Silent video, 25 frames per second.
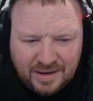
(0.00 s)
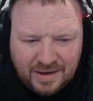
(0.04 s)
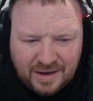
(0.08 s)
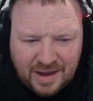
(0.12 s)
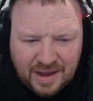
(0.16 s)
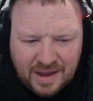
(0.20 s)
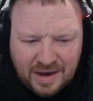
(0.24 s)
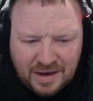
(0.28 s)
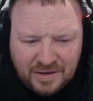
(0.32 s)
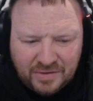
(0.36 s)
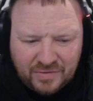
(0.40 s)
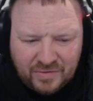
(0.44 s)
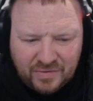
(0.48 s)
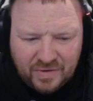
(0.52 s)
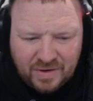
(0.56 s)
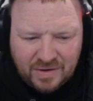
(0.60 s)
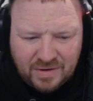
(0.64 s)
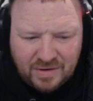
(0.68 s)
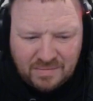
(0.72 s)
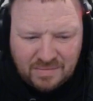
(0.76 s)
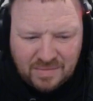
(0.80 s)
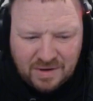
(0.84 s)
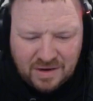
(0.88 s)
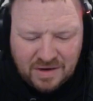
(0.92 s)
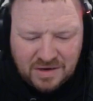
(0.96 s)
and it's very
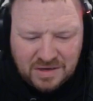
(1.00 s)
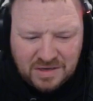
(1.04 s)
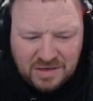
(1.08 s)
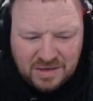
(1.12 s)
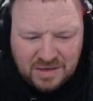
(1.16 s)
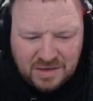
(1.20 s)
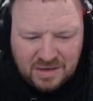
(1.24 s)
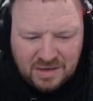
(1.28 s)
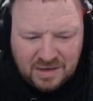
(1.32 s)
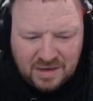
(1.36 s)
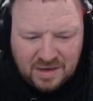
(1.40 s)
much